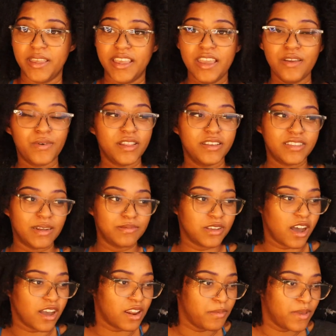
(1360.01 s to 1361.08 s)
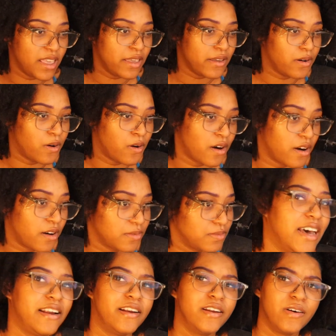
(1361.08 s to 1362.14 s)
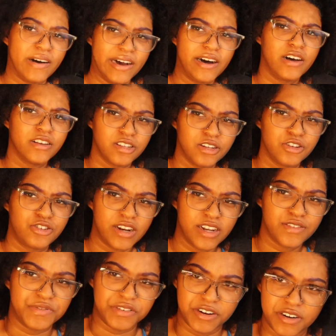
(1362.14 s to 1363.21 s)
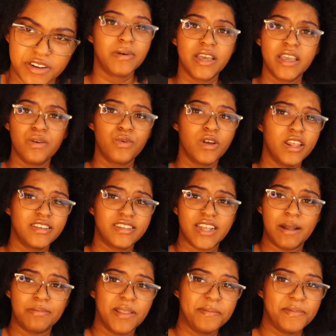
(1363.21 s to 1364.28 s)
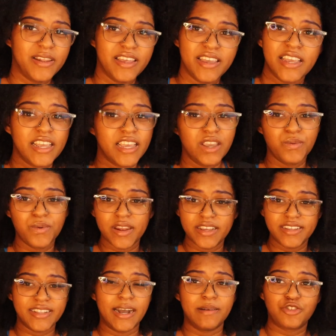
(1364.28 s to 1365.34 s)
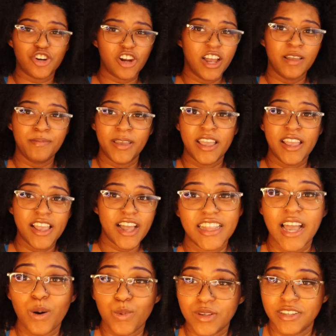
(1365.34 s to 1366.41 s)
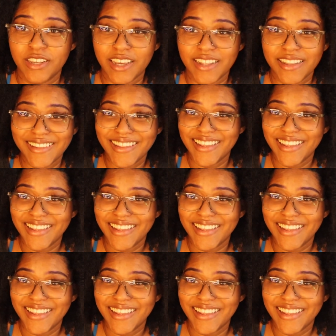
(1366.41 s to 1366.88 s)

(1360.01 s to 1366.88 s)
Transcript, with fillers: He really stopped talking to me or I don't know, I also transferred. But he really stopped the bullying. He really stopped trying me. That was it.